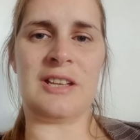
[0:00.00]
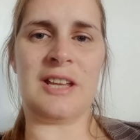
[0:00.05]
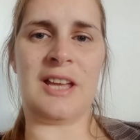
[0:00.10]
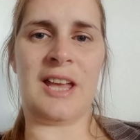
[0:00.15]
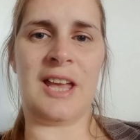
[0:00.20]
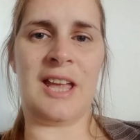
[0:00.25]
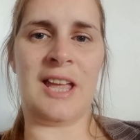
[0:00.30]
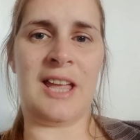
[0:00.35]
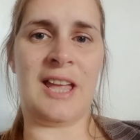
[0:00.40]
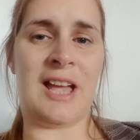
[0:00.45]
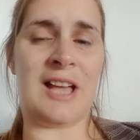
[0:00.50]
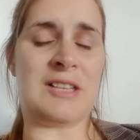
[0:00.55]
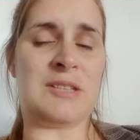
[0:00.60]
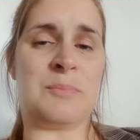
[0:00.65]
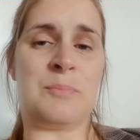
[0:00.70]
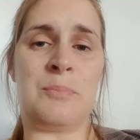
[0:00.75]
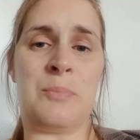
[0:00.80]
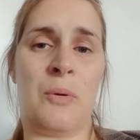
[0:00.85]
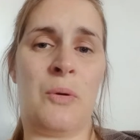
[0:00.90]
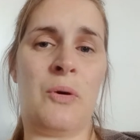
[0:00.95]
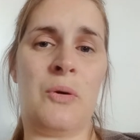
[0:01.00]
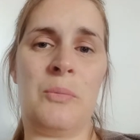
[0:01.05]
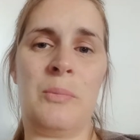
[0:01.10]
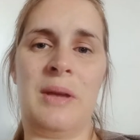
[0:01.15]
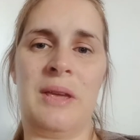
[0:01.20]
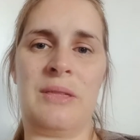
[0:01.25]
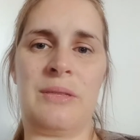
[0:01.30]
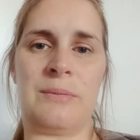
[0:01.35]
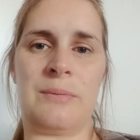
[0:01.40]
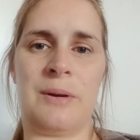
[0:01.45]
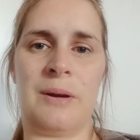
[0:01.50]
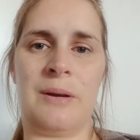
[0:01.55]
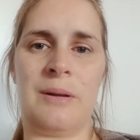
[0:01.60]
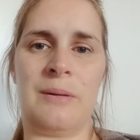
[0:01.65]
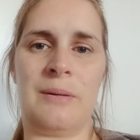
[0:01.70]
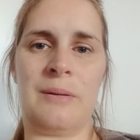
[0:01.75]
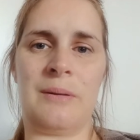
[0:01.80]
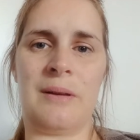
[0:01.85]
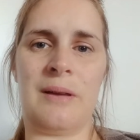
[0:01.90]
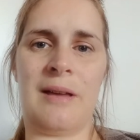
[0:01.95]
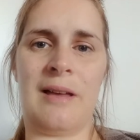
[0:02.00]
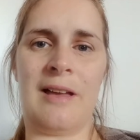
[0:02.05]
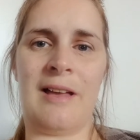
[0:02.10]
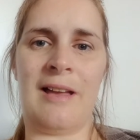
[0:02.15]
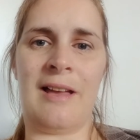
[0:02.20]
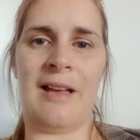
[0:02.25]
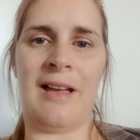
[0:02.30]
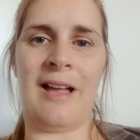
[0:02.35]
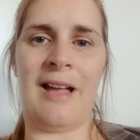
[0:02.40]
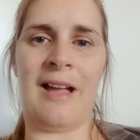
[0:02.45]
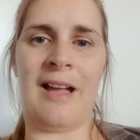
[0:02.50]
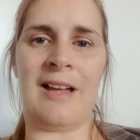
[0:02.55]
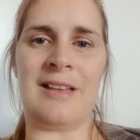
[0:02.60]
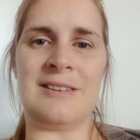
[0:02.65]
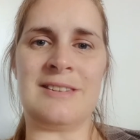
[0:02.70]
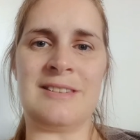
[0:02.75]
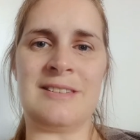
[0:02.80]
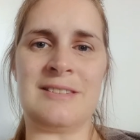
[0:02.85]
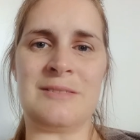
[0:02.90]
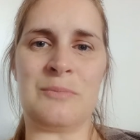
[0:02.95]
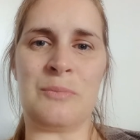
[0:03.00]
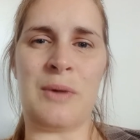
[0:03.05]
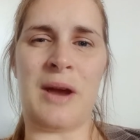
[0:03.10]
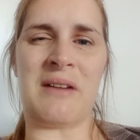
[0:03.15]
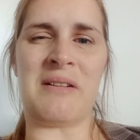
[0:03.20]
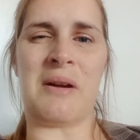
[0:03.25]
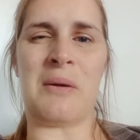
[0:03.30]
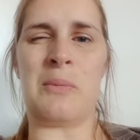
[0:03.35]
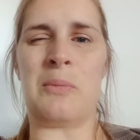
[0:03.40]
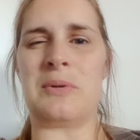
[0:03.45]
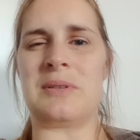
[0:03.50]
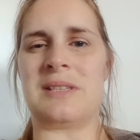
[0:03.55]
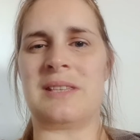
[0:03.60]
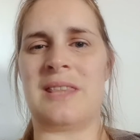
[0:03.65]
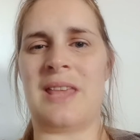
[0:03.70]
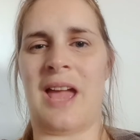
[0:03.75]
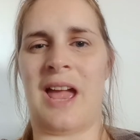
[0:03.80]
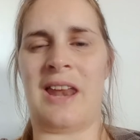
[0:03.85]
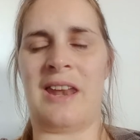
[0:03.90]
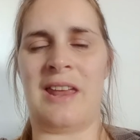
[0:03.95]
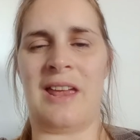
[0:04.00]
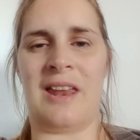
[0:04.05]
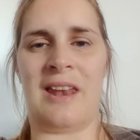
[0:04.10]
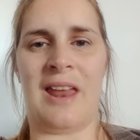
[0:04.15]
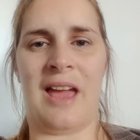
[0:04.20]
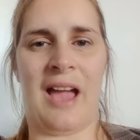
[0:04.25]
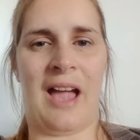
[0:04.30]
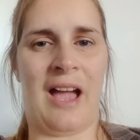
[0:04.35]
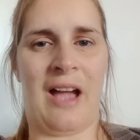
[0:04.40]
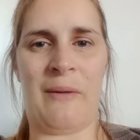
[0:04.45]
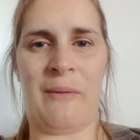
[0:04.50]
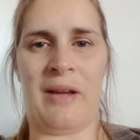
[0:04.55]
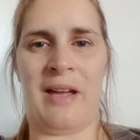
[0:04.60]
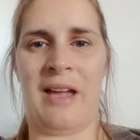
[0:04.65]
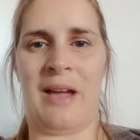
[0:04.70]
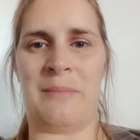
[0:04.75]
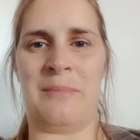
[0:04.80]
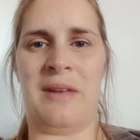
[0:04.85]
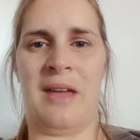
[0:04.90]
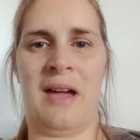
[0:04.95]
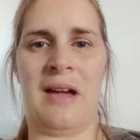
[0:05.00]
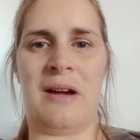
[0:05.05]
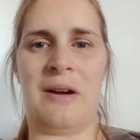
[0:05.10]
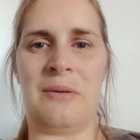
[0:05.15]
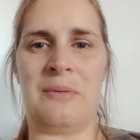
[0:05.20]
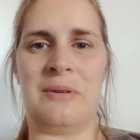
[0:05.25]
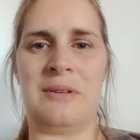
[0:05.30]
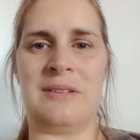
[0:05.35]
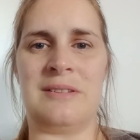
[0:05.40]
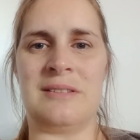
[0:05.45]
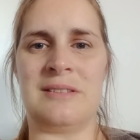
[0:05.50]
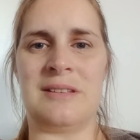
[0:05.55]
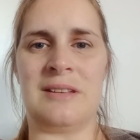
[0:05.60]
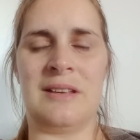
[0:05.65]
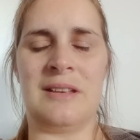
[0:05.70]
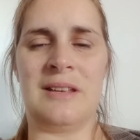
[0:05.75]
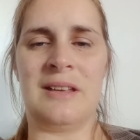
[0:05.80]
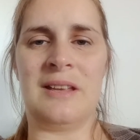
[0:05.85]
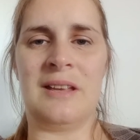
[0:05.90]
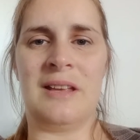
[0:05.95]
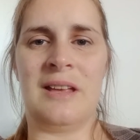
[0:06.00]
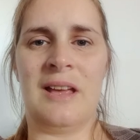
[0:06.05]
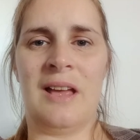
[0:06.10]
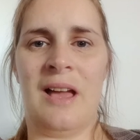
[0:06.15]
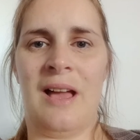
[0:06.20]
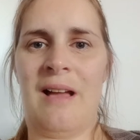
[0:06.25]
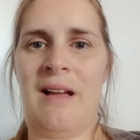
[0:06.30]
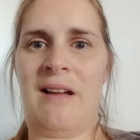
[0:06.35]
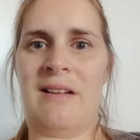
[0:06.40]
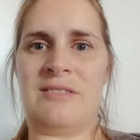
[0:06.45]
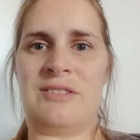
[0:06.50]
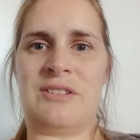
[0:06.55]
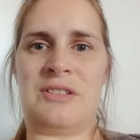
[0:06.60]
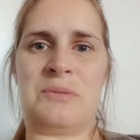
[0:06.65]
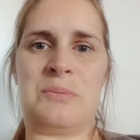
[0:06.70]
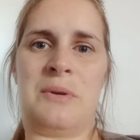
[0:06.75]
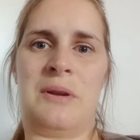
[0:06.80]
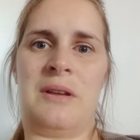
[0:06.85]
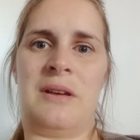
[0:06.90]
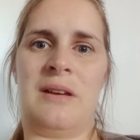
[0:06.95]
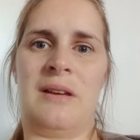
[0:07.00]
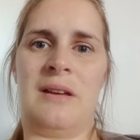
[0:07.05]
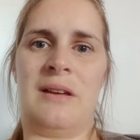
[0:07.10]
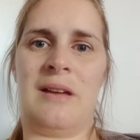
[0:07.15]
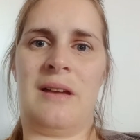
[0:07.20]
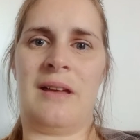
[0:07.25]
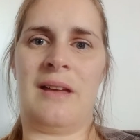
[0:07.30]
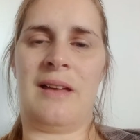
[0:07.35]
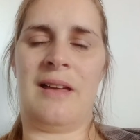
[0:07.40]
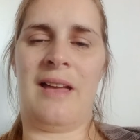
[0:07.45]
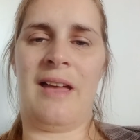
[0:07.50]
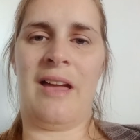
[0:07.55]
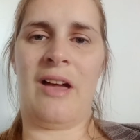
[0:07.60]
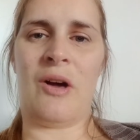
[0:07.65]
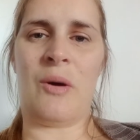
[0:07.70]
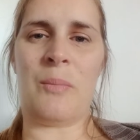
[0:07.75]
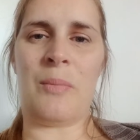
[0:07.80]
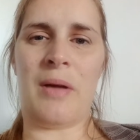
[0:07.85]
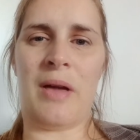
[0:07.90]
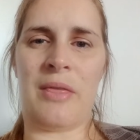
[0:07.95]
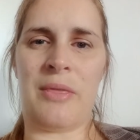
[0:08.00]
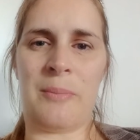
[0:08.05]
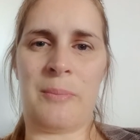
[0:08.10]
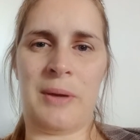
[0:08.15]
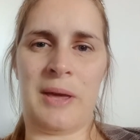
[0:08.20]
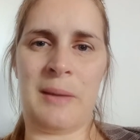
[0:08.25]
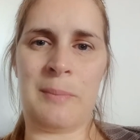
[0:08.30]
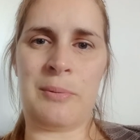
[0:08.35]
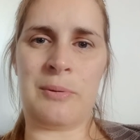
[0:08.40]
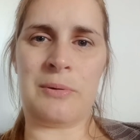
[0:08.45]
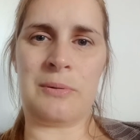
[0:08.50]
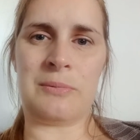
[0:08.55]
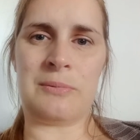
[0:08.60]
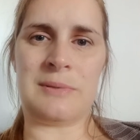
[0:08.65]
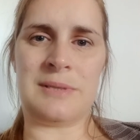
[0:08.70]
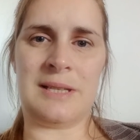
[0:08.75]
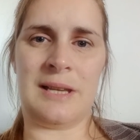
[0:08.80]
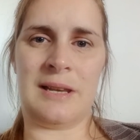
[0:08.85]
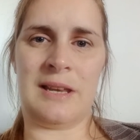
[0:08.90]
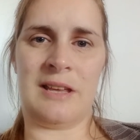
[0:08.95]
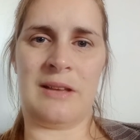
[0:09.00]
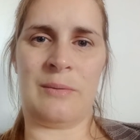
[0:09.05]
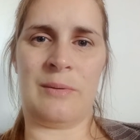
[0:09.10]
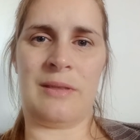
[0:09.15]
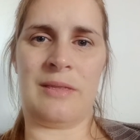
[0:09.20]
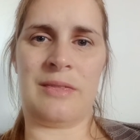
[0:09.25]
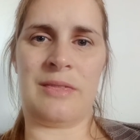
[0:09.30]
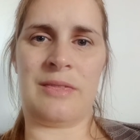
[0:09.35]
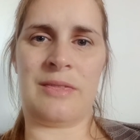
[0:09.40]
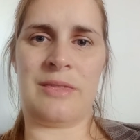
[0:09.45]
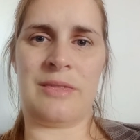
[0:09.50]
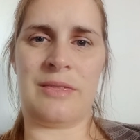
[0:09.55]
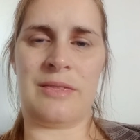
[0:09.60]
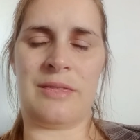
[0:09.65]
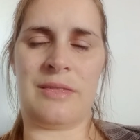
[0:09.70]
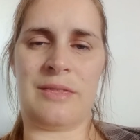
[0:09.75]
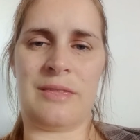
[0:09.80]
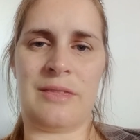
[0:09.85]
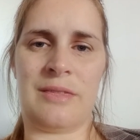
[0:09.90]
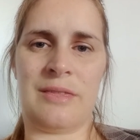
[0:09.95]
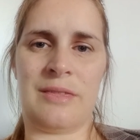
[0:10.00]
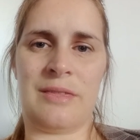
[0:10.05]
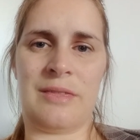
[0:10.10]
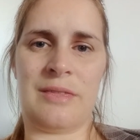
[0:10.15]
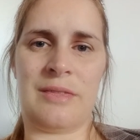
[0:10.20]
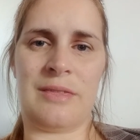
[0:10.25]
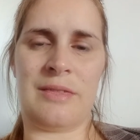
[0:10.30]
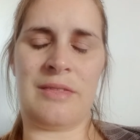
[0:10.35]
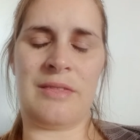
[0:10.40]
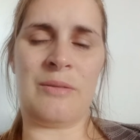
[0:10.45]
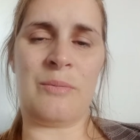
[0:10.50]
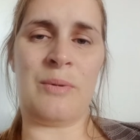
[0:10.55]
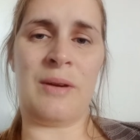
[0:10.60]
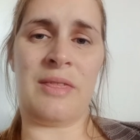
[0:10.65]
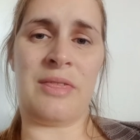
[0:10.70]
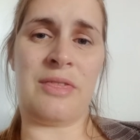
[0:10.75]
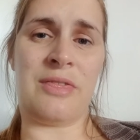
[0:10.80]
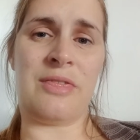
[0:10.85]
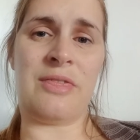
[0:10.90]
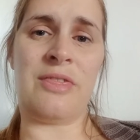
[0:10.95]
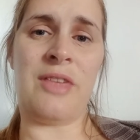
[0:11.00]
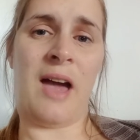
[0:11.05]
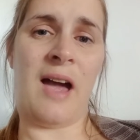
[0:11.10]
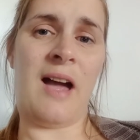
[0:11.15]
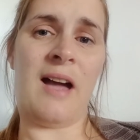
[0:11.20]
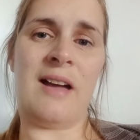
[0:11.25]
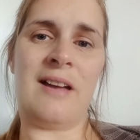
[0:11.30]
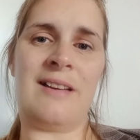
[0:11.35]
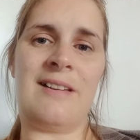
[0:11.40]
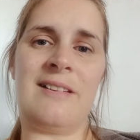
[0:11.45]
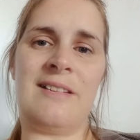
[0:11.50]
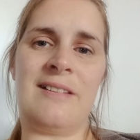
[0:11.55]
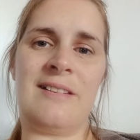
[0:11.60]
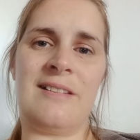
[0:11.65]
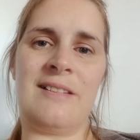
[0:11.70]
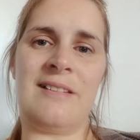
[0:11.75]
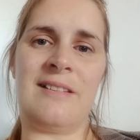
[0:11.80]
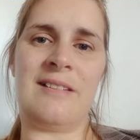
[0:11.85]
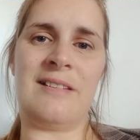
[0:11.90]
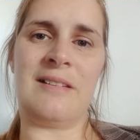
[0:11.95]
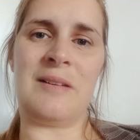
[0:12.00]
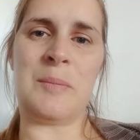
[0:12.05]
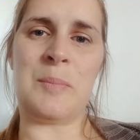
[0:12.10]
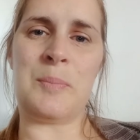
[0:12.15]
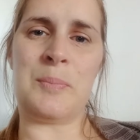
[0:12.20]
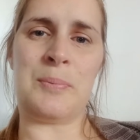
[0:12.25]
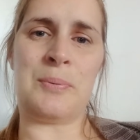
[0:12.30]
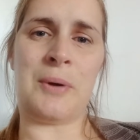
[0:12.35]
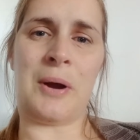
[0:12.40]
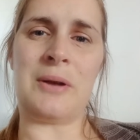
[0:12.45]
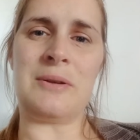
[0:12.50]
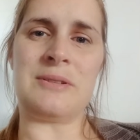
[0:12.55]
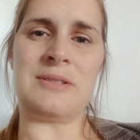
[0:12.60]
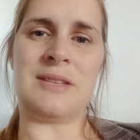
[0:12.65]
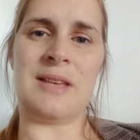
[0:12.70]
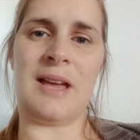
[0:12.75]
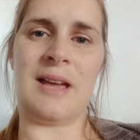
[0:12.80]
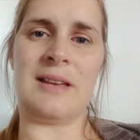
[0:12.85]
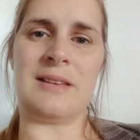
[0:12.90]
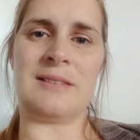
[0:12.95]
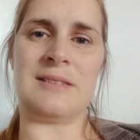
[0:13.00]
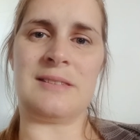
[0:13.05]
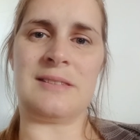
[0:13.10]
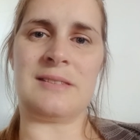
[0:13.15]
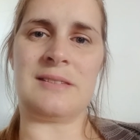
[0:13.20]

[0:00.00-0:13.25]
he has brought me through and where I was then and how I am now. And I just want to help other people dealing with that process